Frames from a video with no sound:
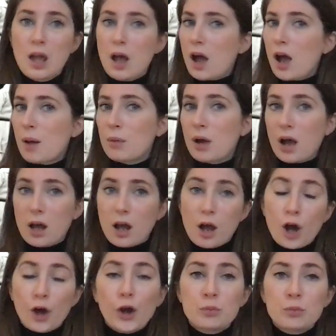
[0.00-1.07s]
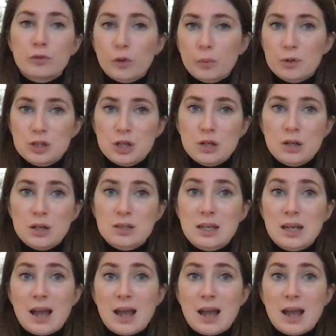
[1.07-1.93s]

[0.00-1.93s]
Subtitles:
a home of opportunity.